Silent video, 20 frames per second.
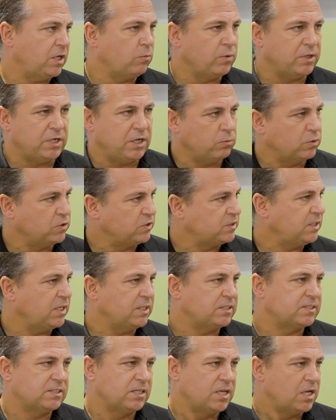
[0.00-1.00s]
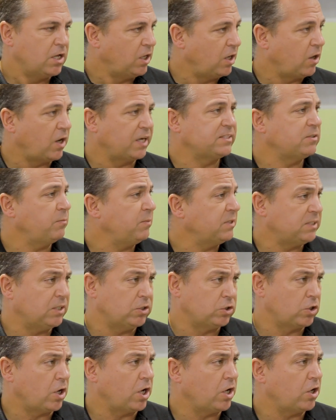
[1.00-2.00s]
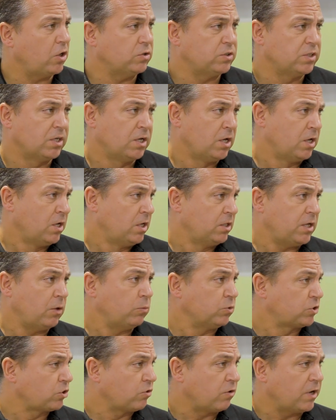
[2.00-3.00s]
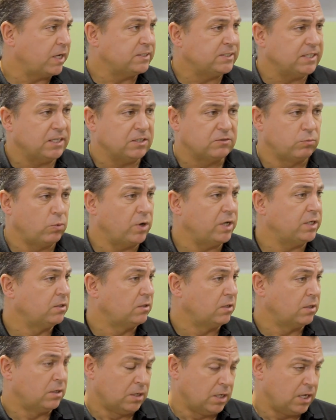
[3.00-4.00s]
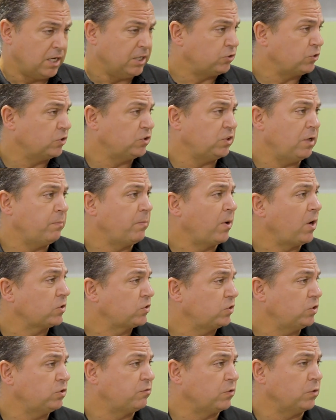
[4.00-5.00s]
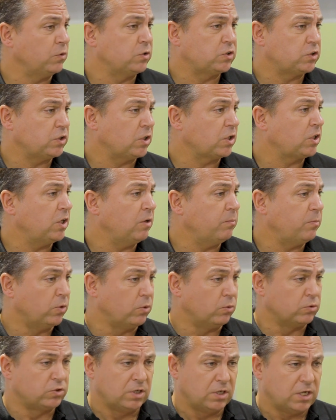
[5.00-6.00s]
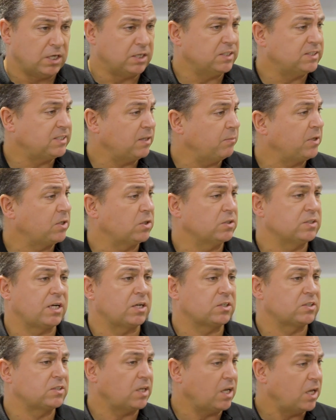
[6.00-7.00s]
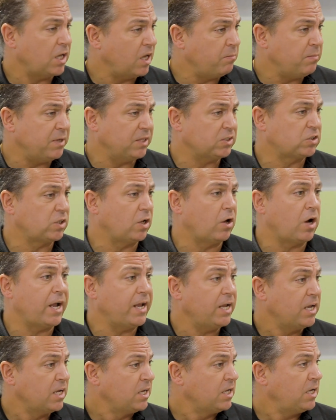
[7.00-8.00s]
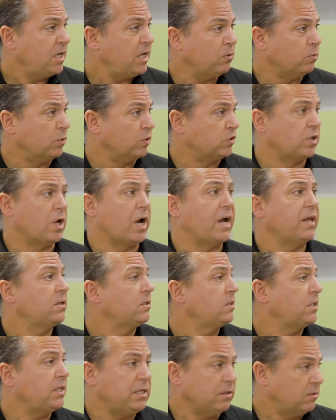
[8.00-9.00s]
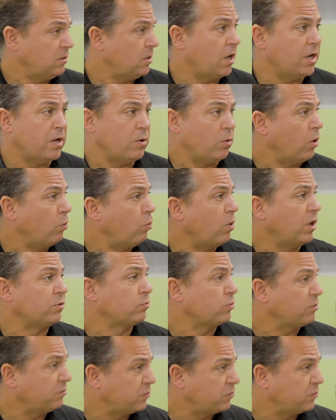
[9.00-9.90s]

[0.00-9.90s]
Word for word: when it was this light emitting diode that was created when electricity passes through the circuit board and the semiconductor emits light, it was like the, a wonder of